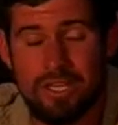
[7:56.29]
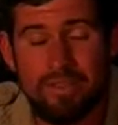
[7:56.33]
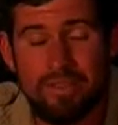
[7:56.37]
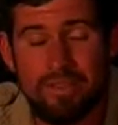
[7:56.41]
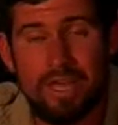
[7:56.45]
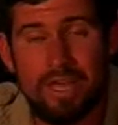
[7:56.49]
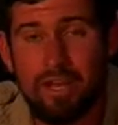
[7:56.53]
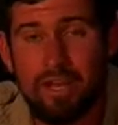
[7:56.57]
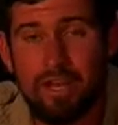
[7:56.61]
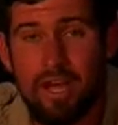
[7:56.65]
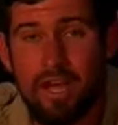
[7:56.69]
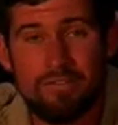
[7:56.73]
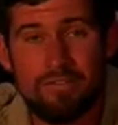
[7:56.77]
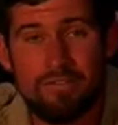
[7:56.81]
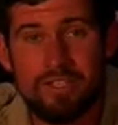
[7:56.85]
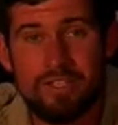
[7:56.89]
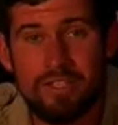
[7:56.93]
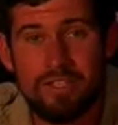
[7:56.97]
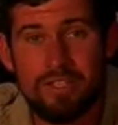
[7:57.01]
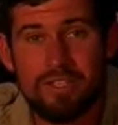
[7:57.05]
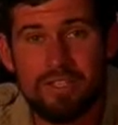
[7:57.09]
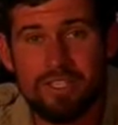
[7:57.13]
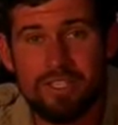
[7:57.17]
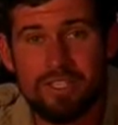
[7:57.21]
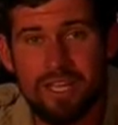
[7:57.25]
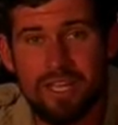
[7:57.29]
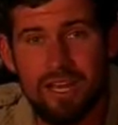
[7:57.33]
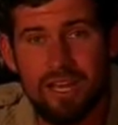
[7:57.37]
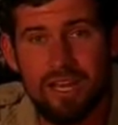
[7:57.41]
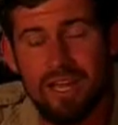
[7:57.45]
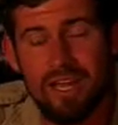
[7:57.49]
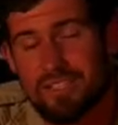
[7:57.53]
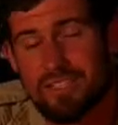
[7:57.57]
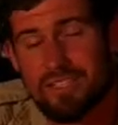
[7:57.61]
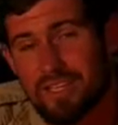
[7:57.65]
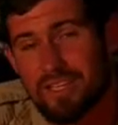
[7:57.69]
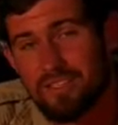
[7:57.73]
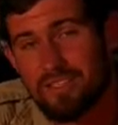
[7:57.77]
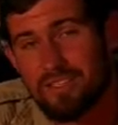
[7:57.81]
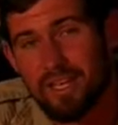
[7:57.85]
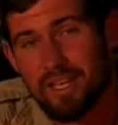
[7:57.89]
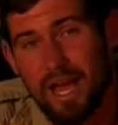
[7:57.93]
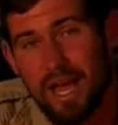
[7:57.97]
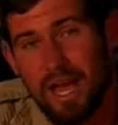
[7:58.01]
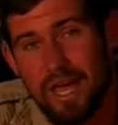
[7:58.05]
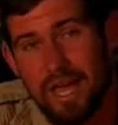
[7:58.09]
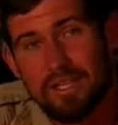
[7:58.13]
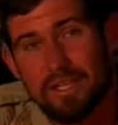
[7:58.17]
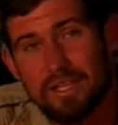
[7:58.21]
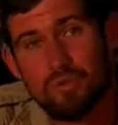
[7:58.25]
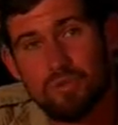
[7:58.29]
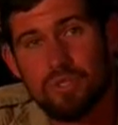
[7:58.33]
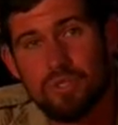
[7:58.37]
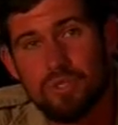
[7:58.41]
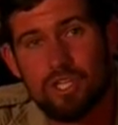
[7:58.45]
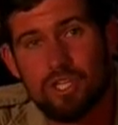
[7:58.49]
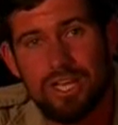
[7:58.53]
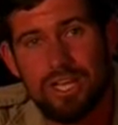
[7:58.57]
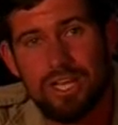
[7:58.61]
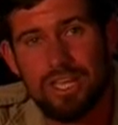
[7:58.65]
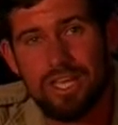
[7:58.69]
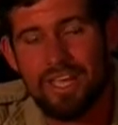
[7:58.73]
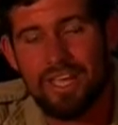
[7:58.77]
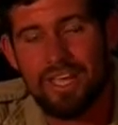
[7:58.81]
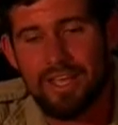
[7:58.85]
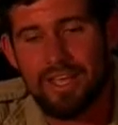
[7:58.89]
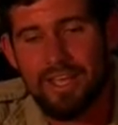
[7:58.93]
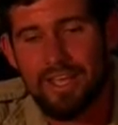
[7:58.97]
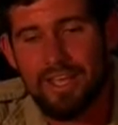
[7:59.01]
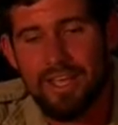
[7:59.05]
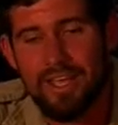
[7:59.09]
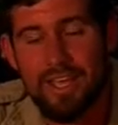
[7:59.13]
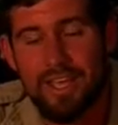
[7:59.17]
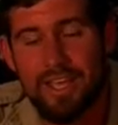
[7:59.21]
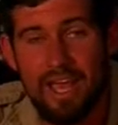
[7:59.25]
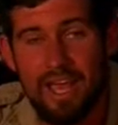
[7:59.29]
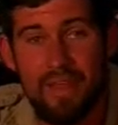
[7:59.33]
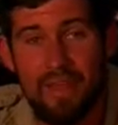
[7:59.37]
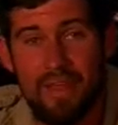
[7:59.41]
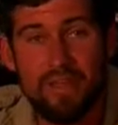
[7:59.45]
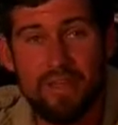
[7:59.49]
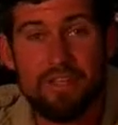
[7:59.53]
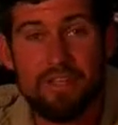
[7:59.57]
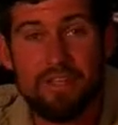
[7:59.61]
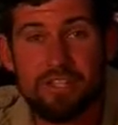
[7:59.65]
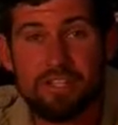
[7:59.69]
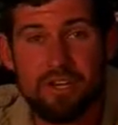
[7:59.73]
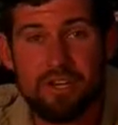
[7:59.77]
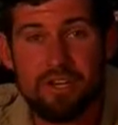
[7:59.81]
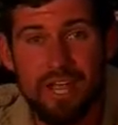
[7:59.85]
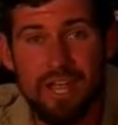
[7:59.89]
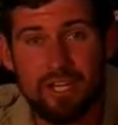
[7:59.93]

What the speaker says: I mean, that afternoon sunlight as the lions were drinking, and the